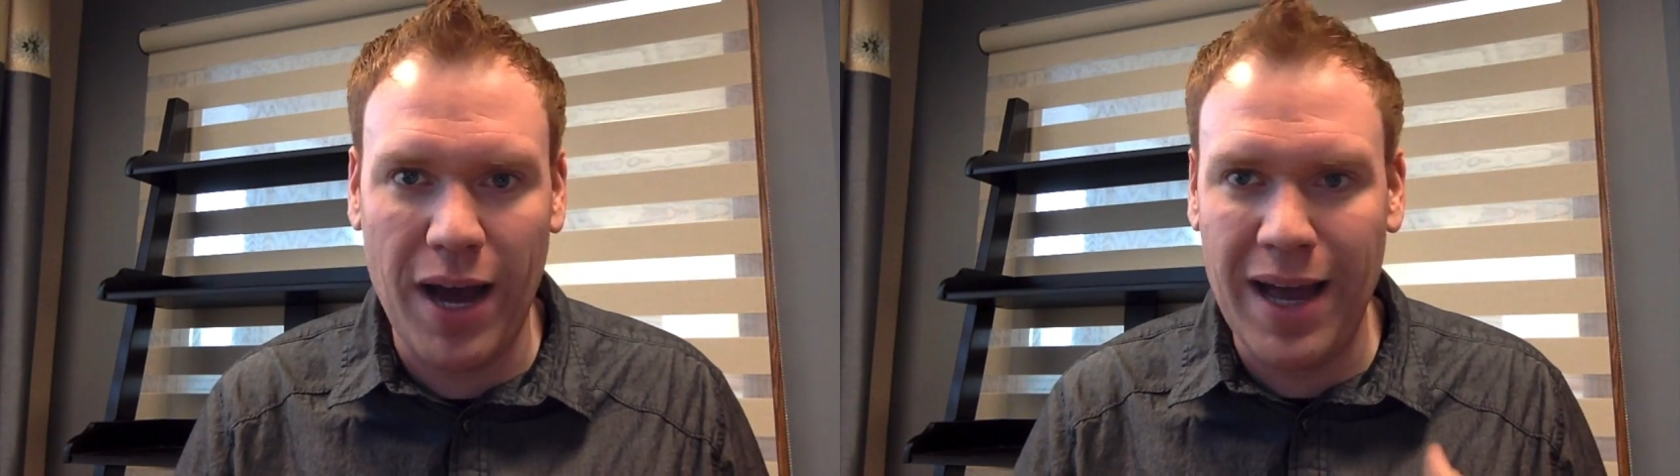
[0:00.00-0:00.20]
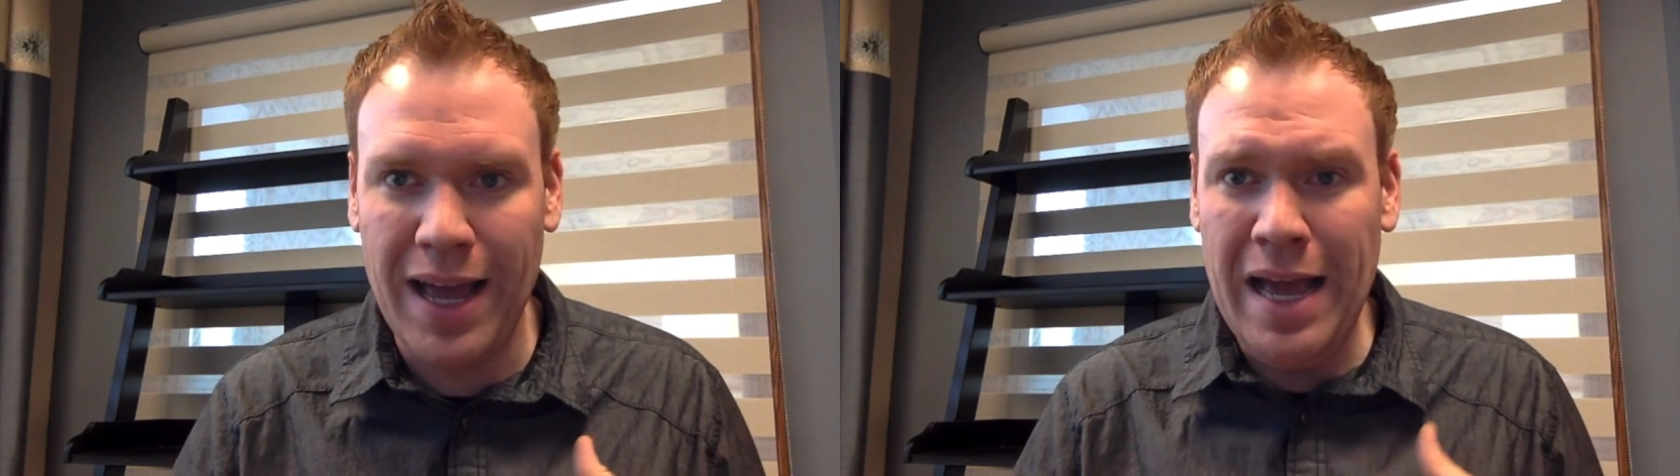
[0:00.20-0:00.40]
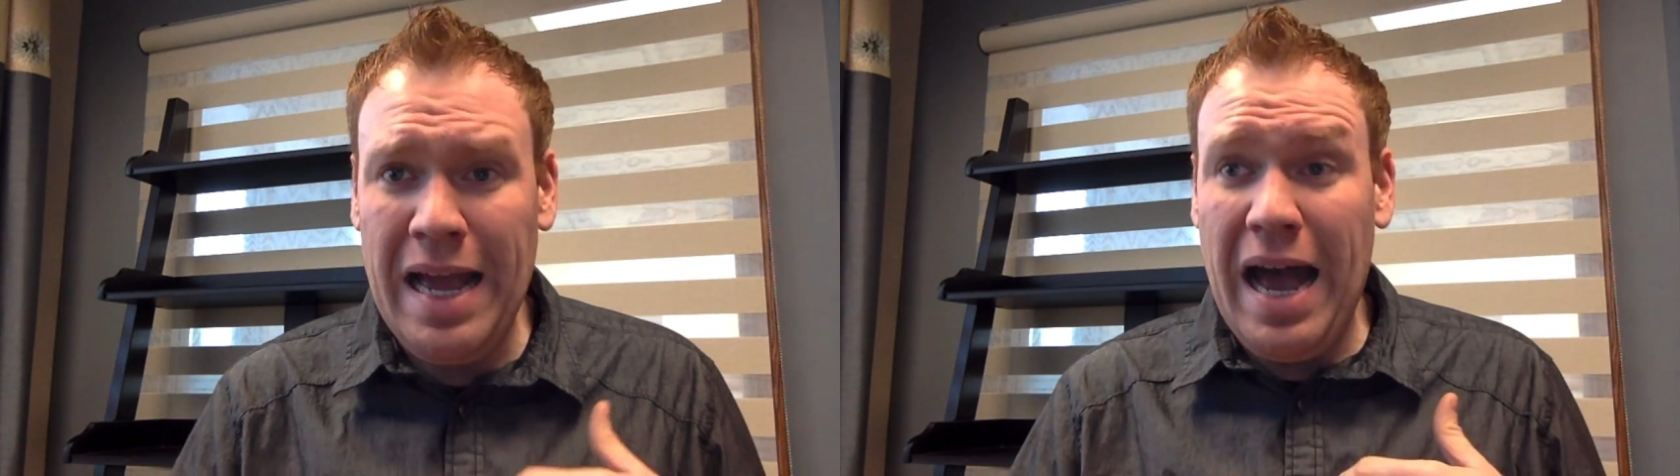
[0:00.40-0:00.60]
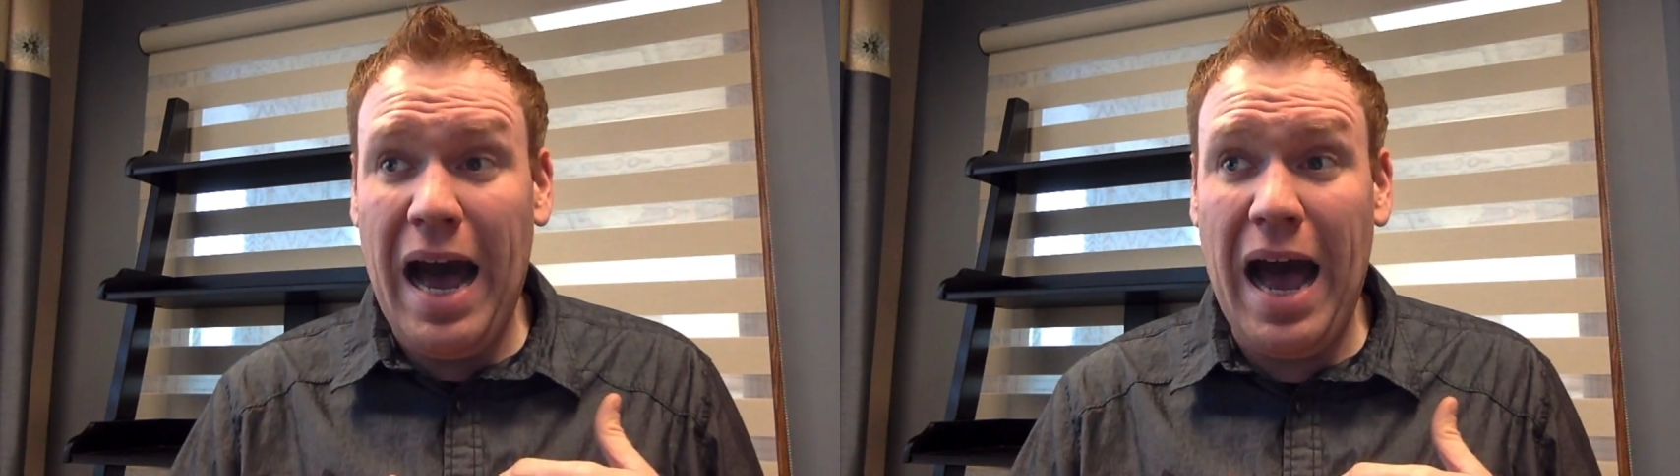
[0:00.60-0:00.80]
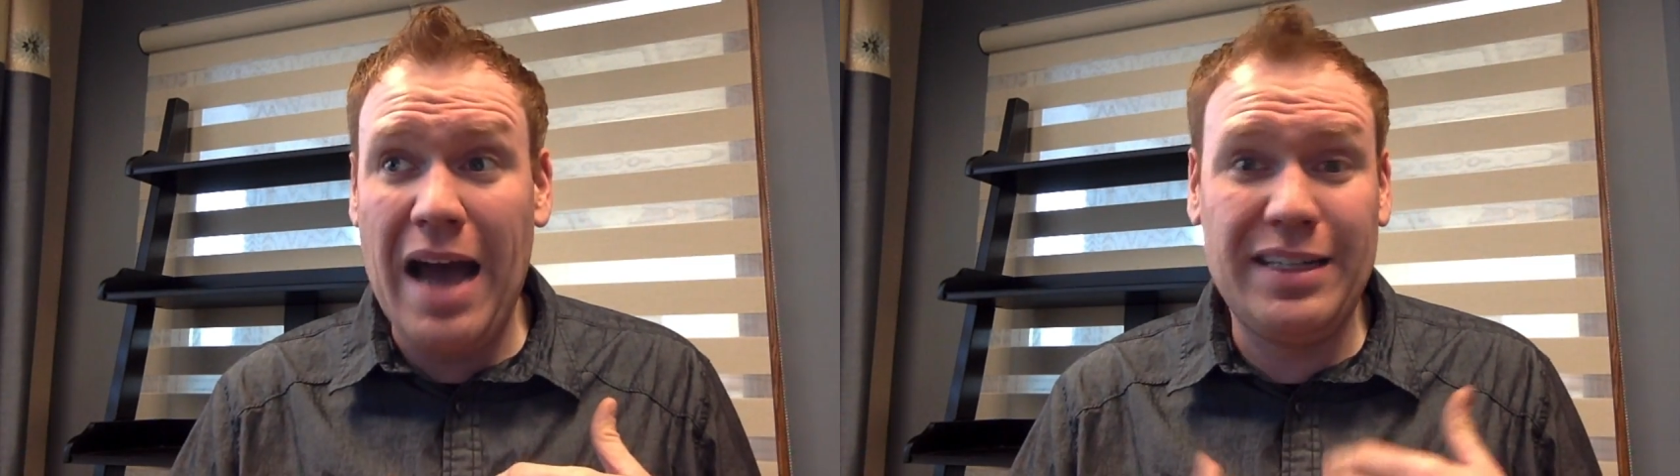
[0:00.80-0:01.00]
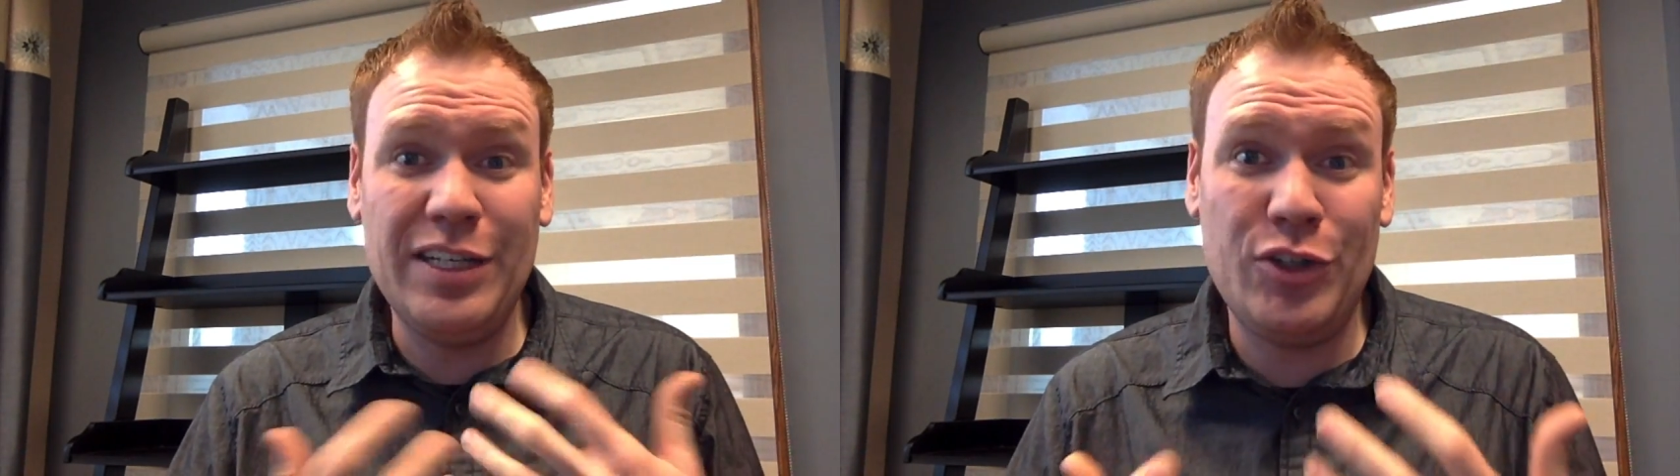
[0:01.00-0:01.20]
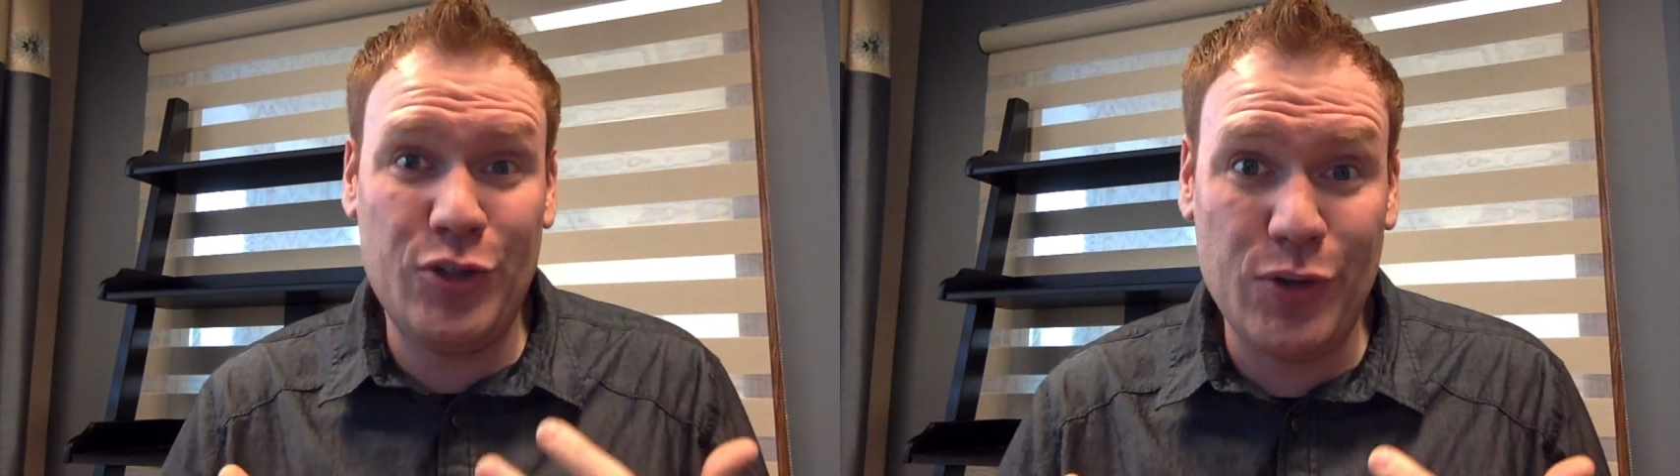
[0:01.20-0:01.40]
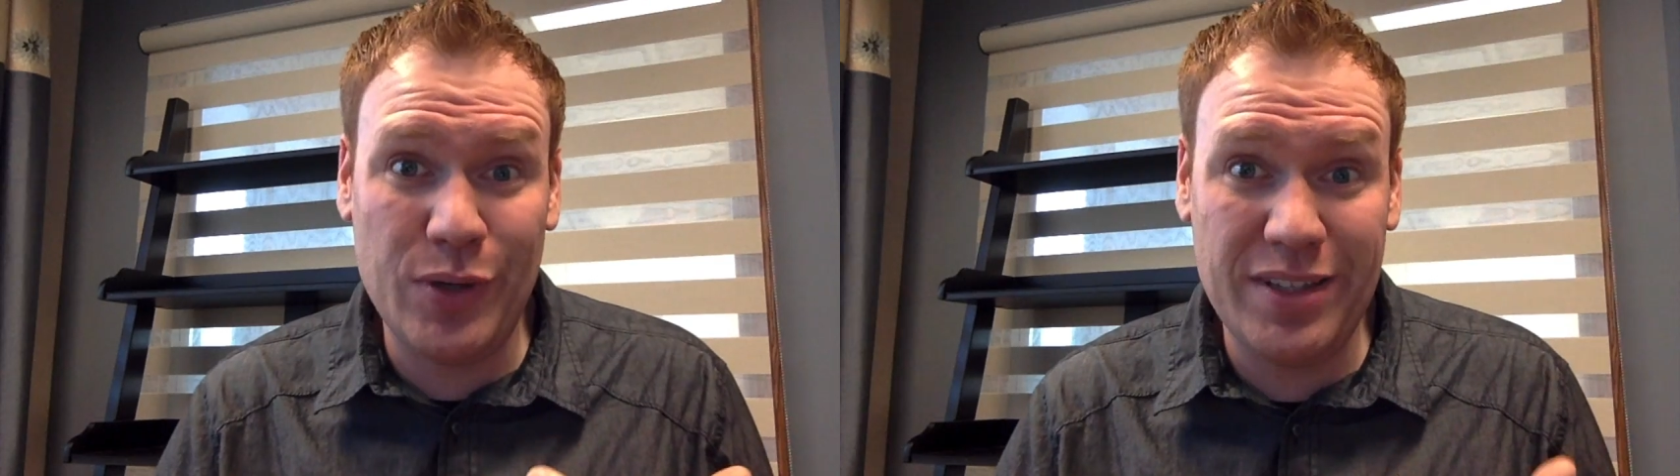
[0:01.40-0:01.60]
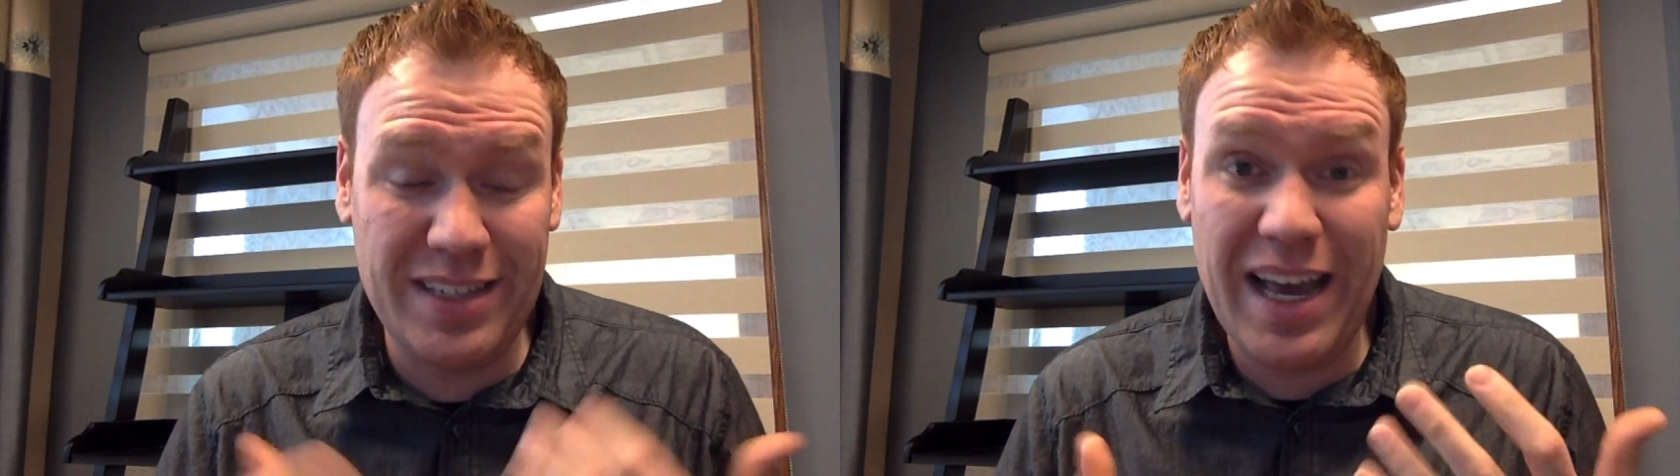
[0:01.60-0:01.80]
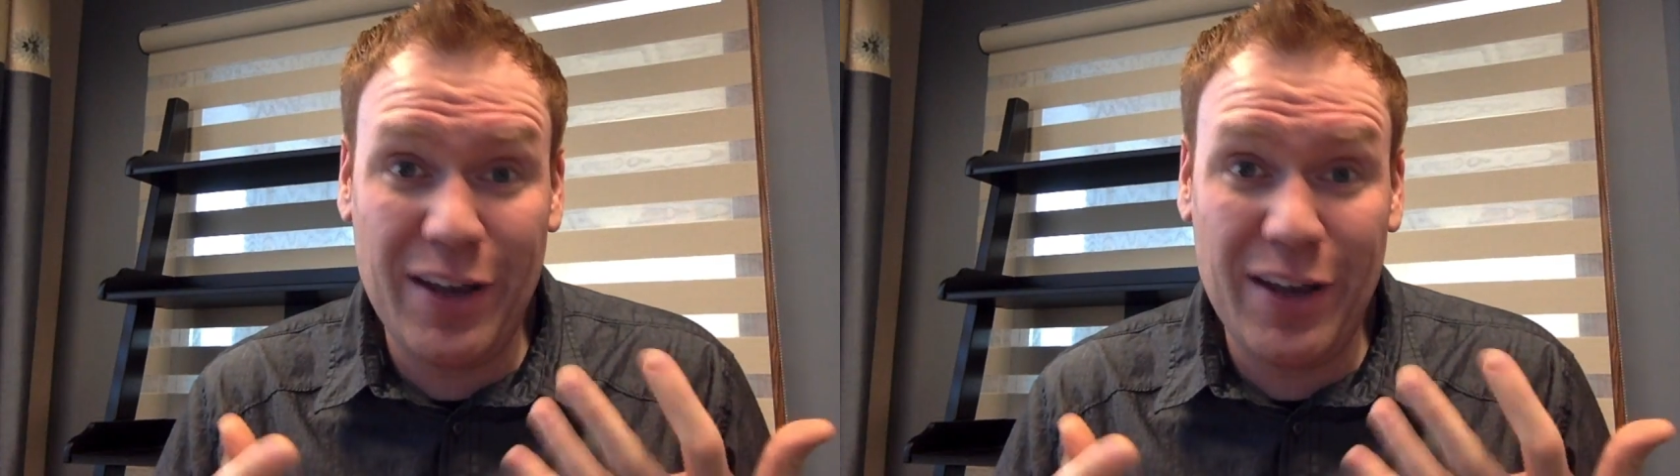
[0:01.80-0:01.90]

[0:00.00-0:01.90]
I teach students, yeah,